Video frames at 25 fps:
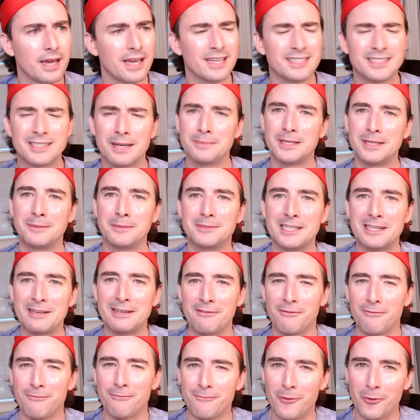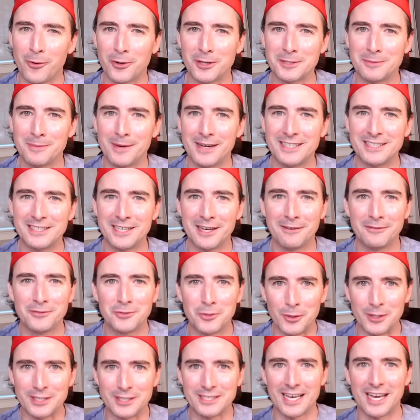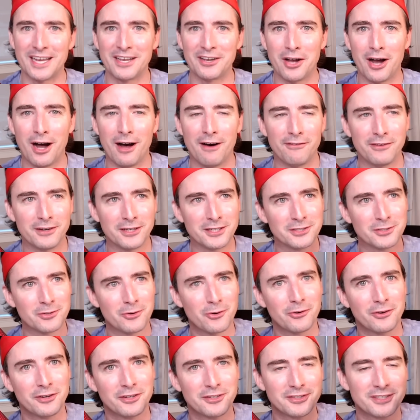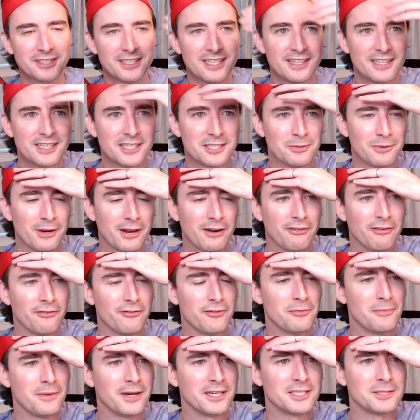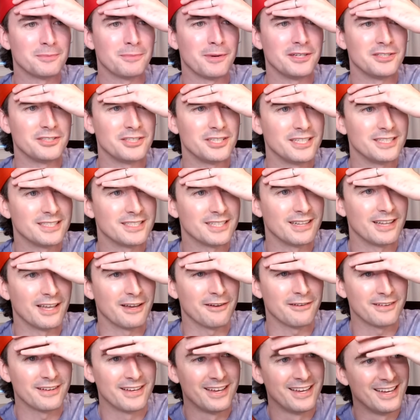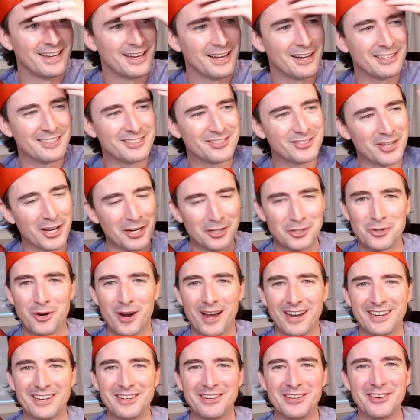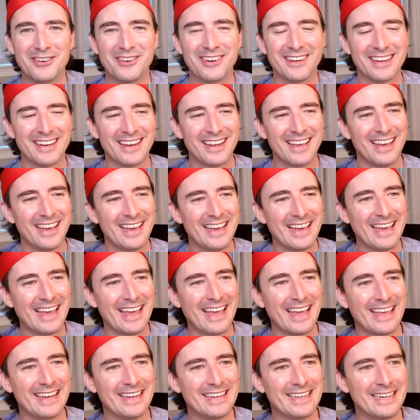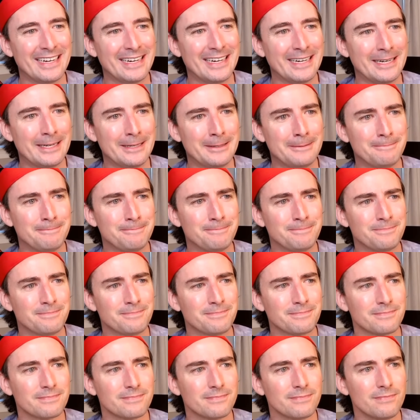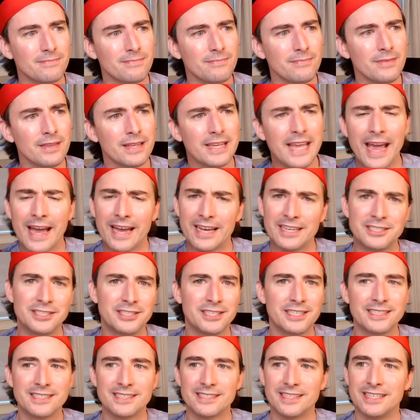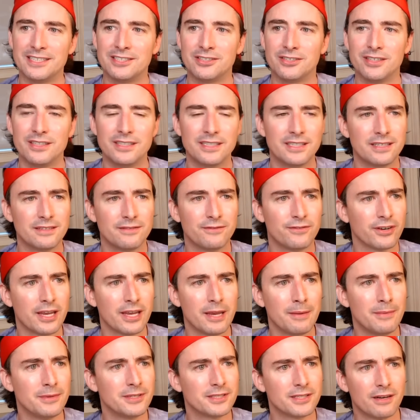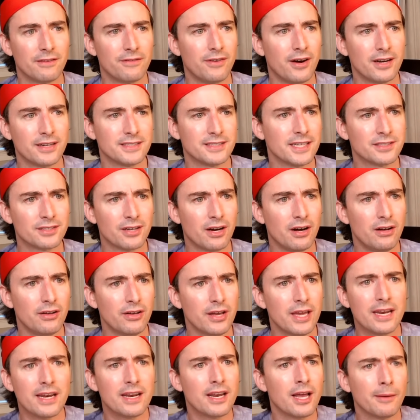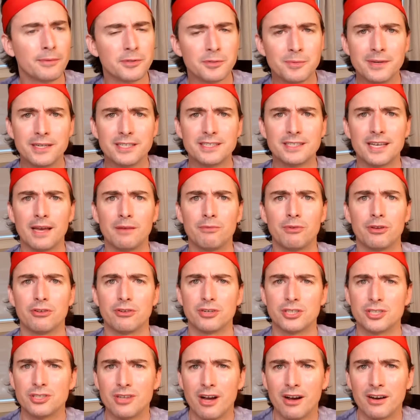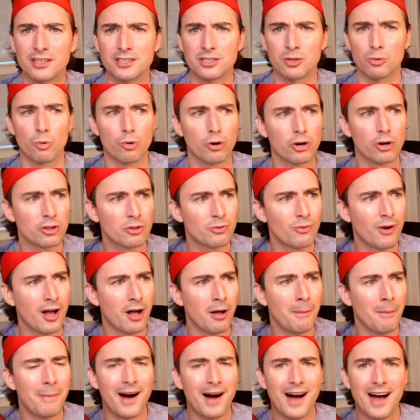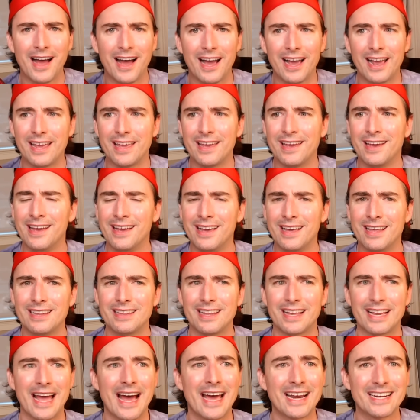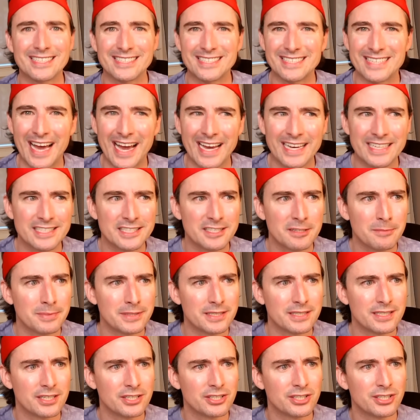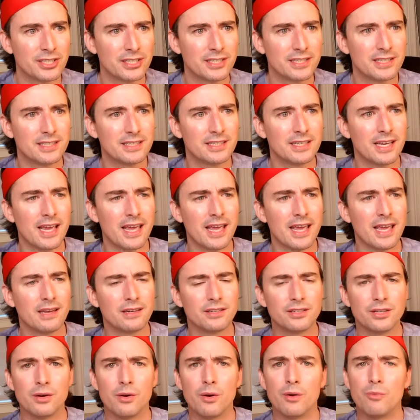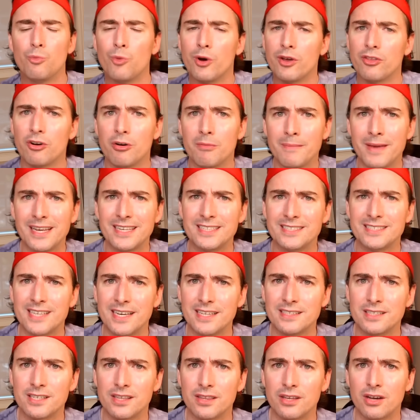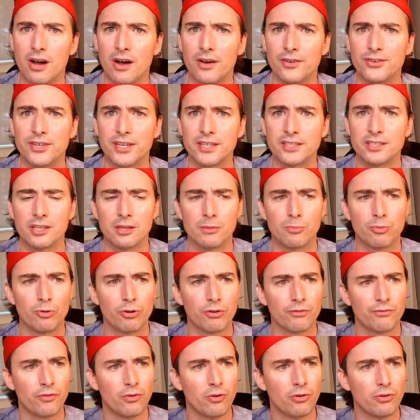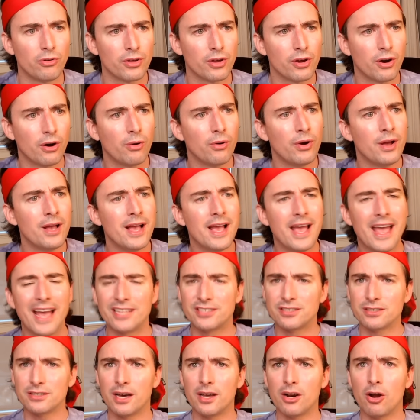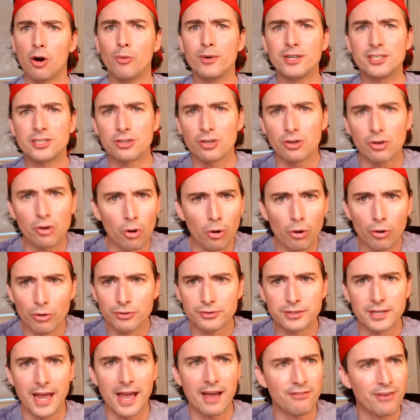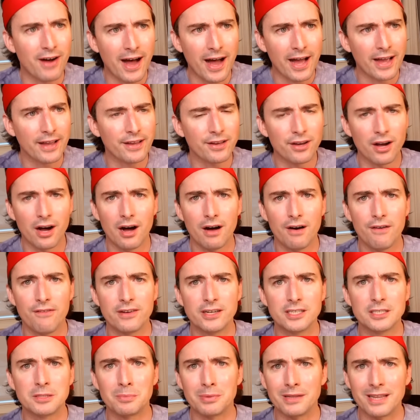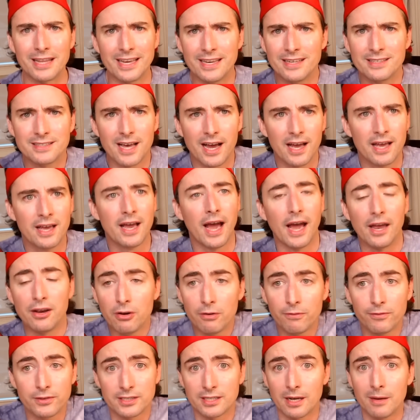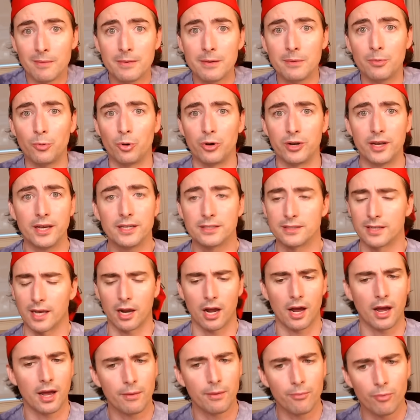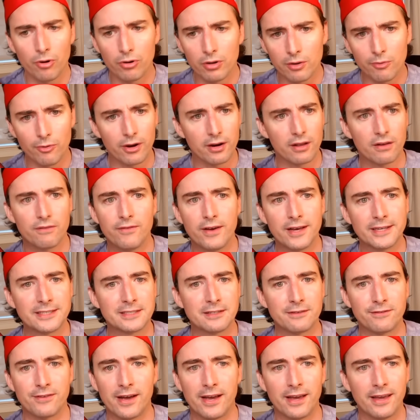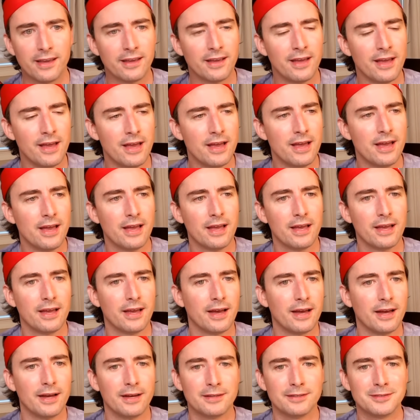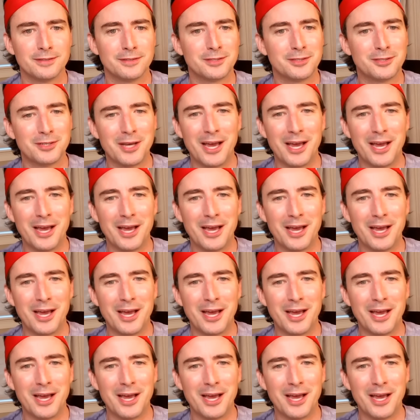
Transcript: sometimes I'll even force myself to assign a confidence score. You'll see this when I review my spreadsheets. I try to do it. And yeah, it's good for keeping yourself honest. That's all. And it helps me decide whether a stock is a worthwhile buy, like how to size the position and whether it makes sense in the context of the portfolio. It's not always the goal to have high confidence plays. I know for some people it is. Like I only want to invest if I'm like